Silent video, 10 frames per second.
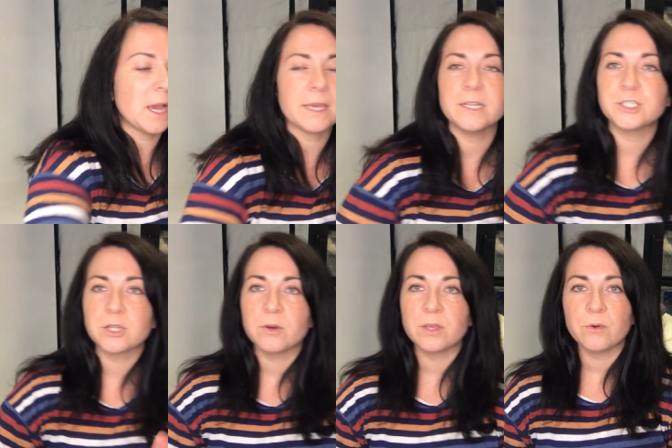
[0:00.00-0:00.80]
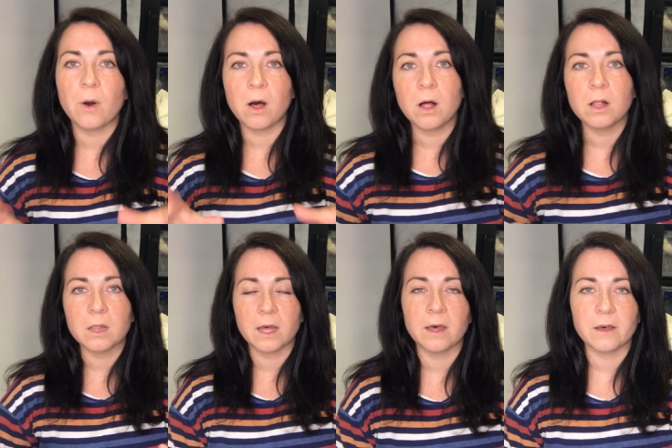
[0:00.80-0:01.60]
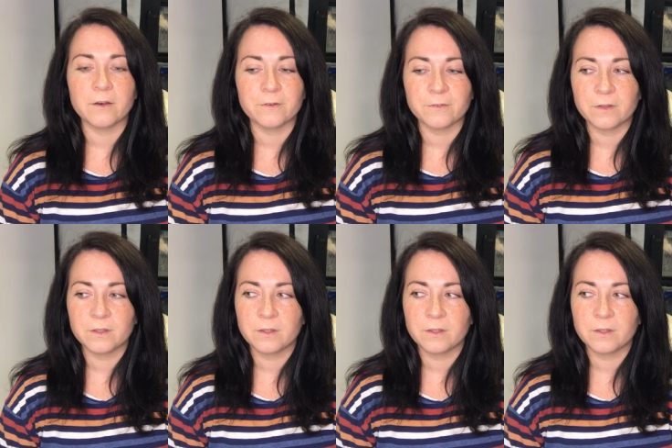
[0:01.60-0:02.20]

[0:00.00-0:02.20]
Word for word: not going to show you all of